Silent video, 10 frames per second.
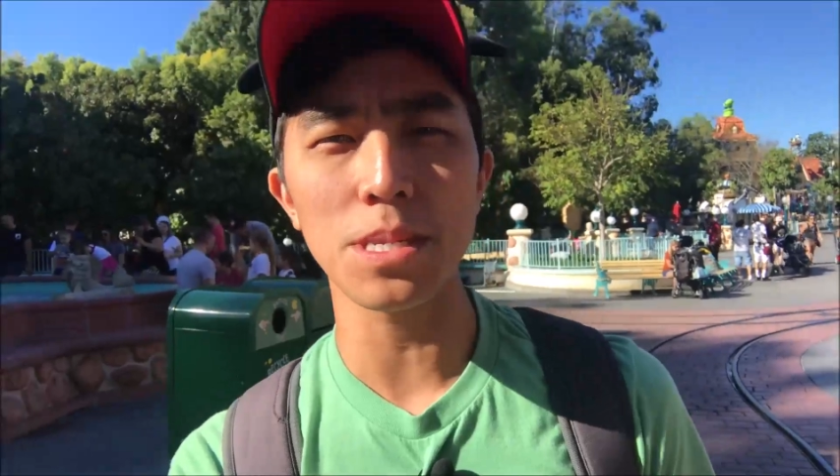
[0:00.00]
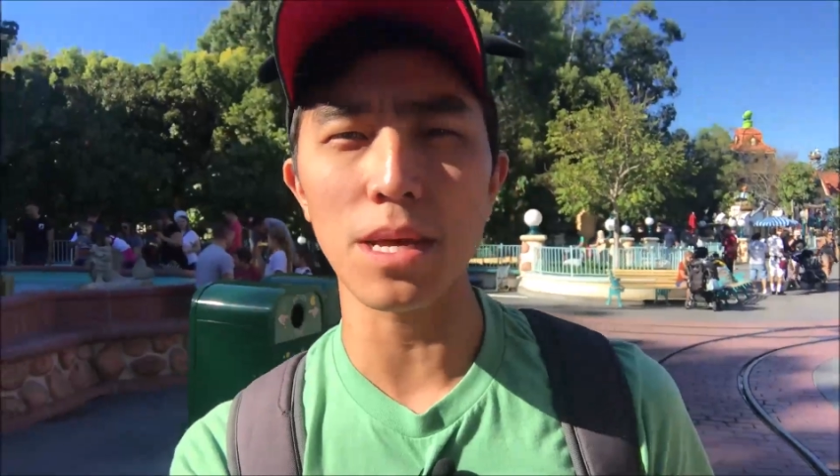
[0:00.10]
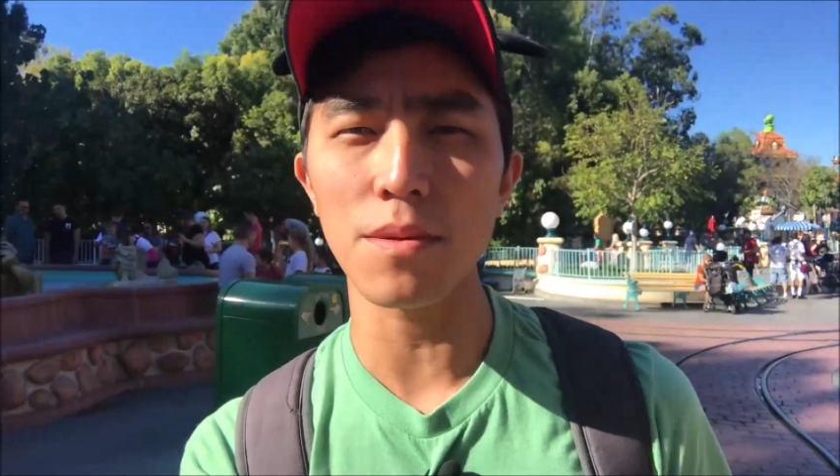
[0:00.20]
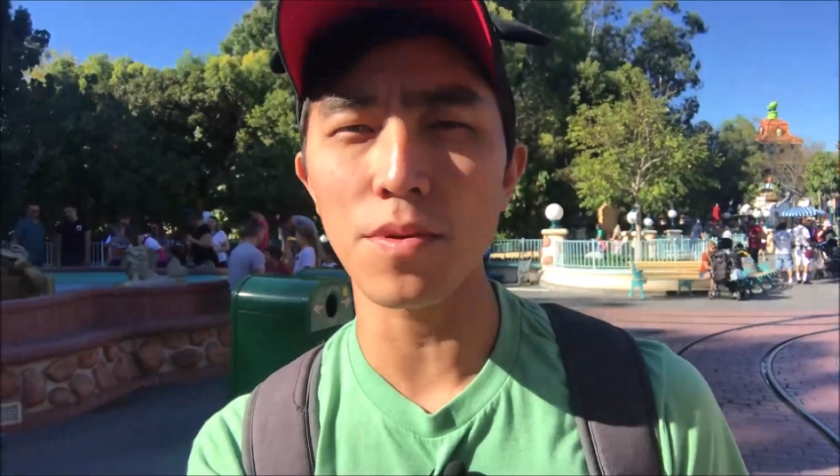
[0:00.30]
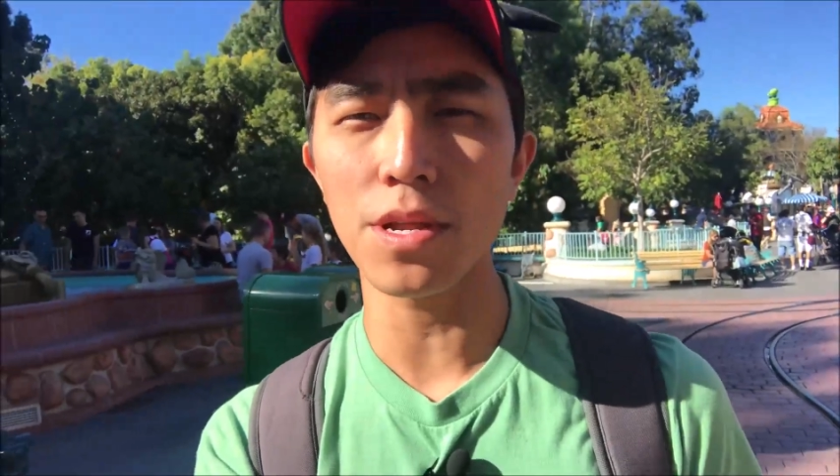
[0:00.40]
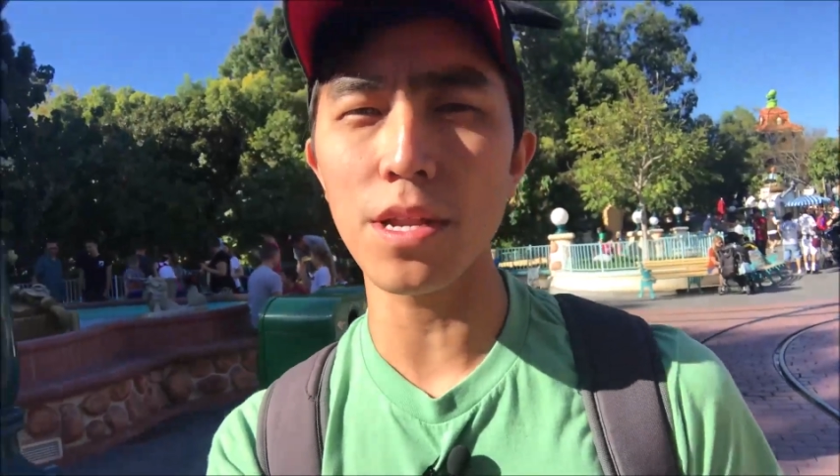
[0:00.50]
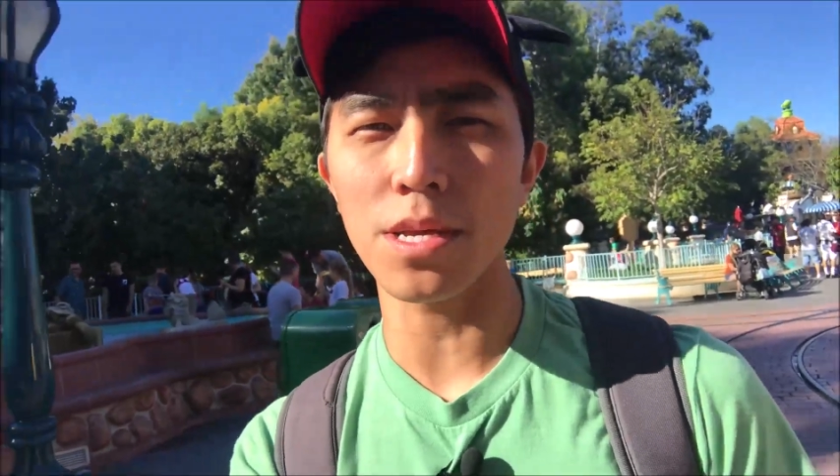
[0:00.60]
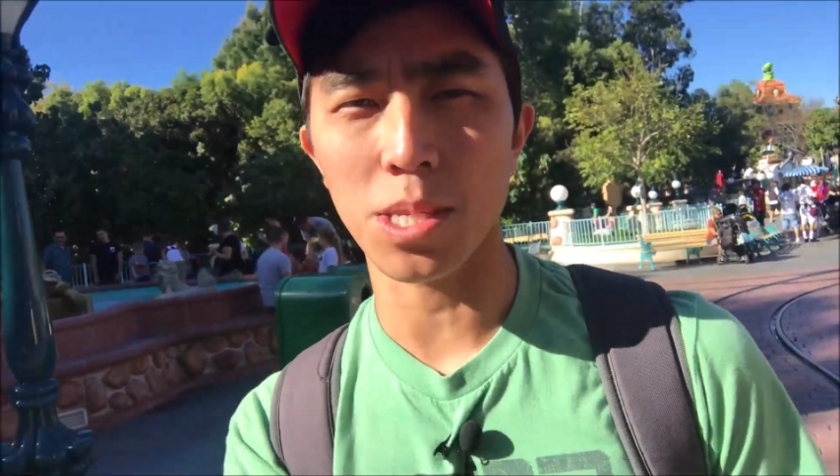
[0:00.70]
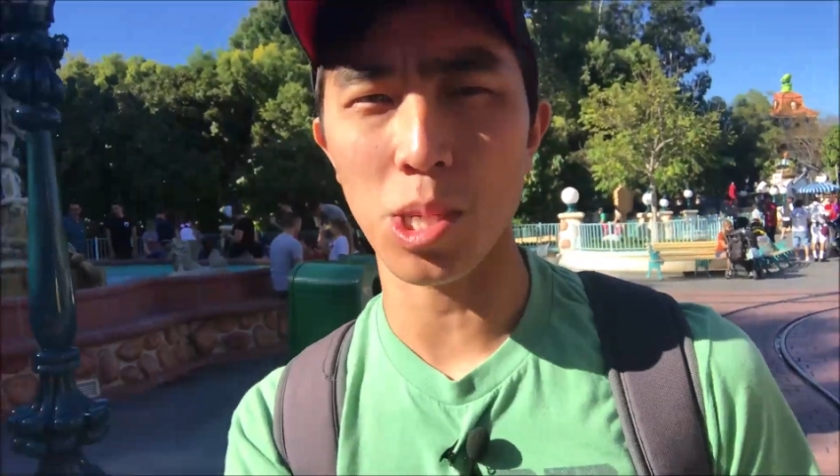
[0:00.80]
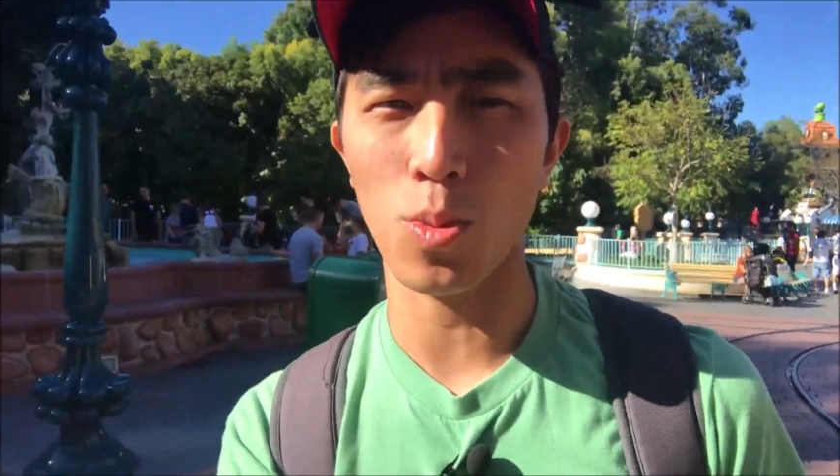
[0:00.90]
celebrated
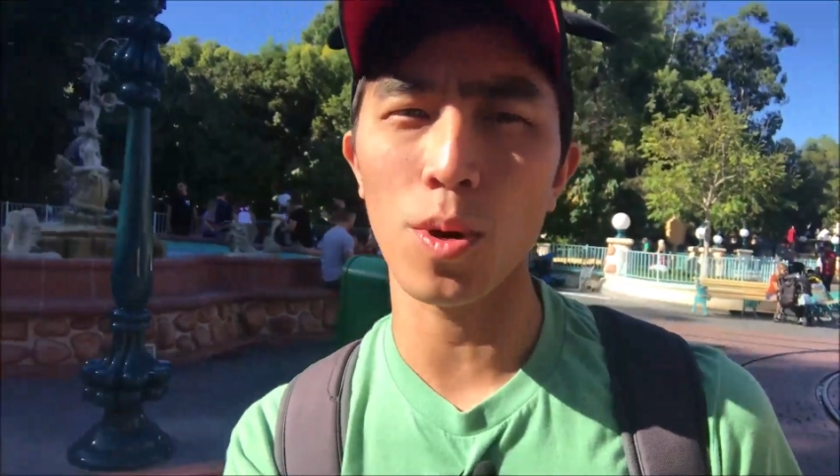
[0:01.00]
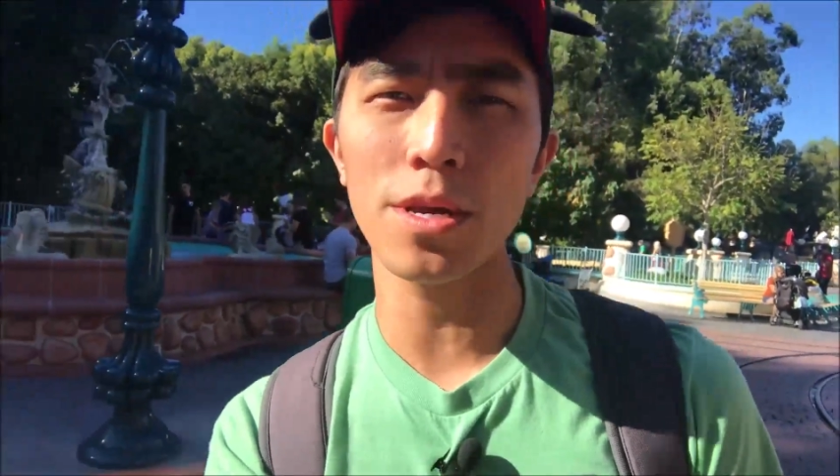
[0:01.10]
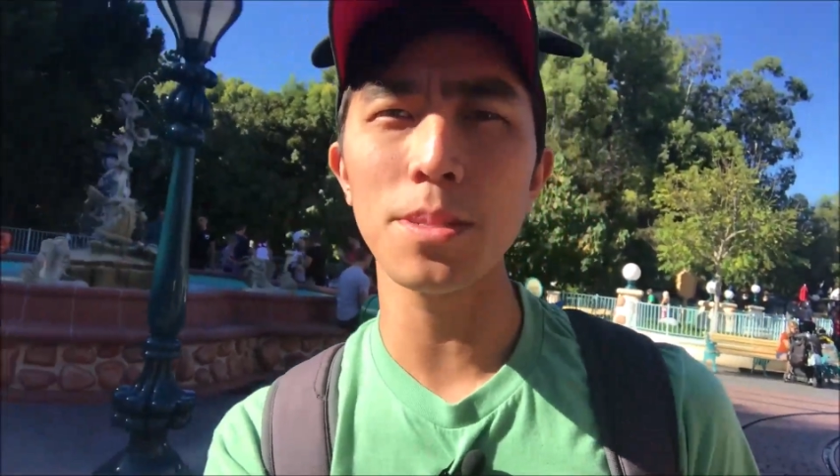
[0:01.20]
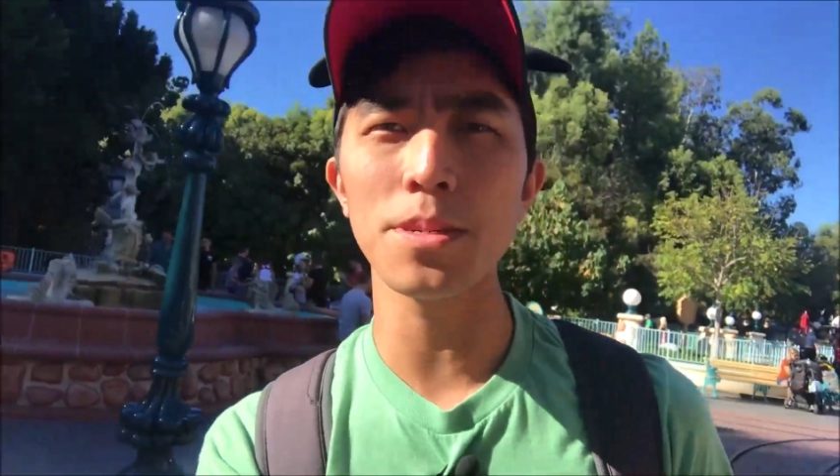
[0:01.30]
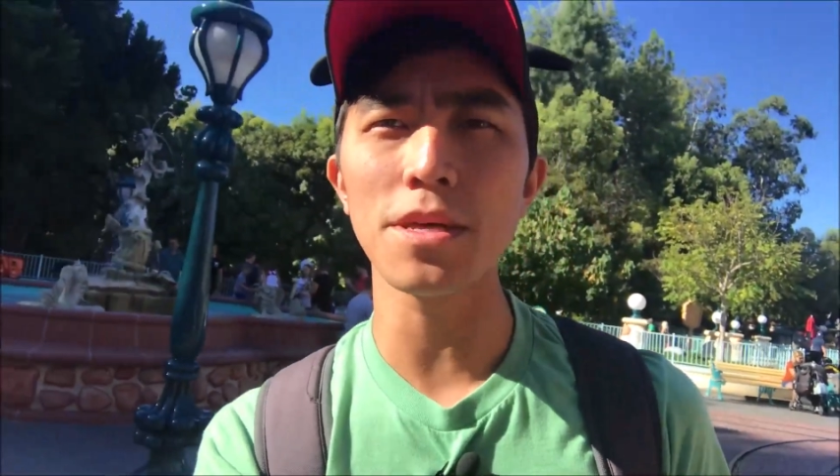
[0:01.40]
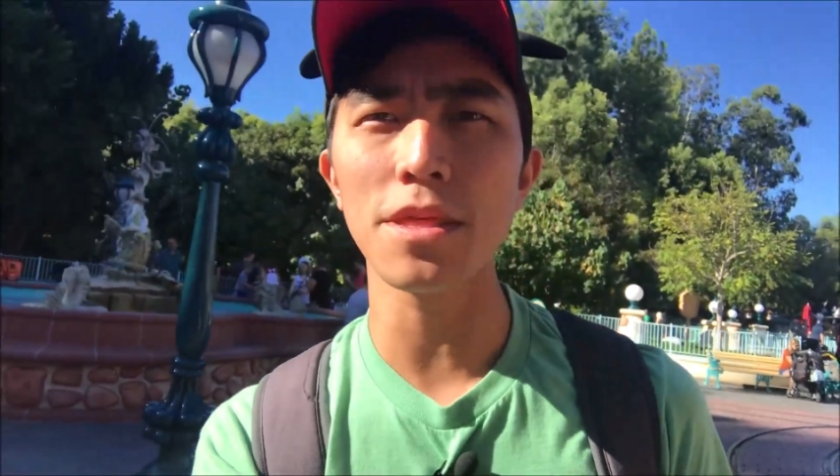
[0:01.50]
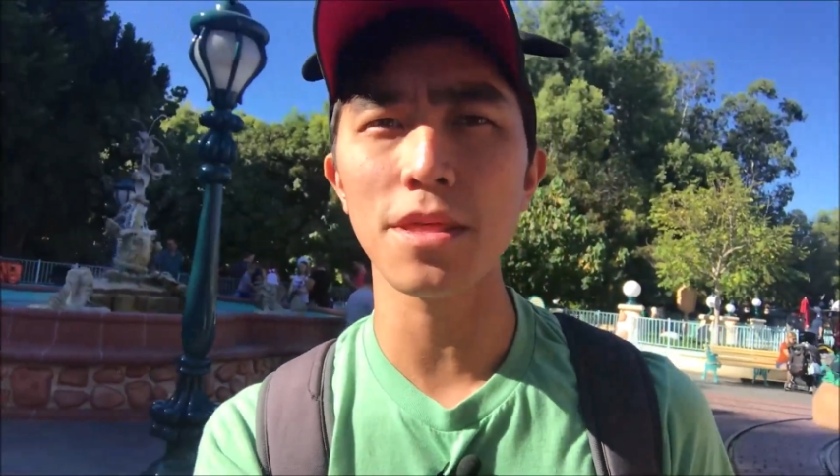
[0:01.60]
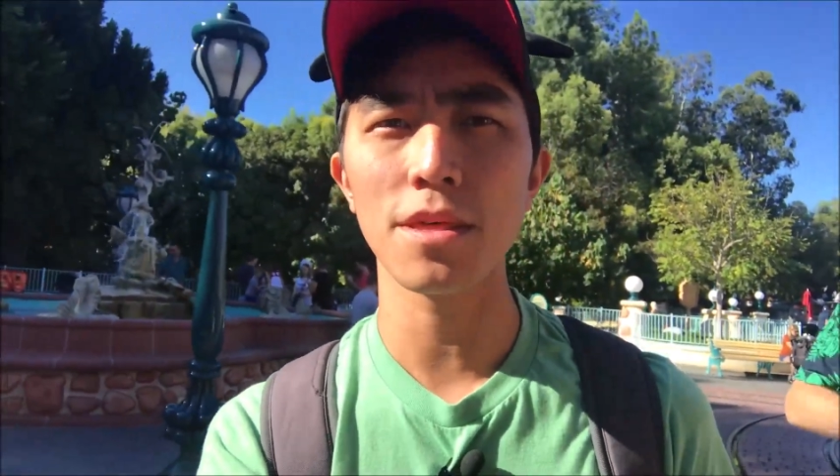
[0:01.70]
its 25th,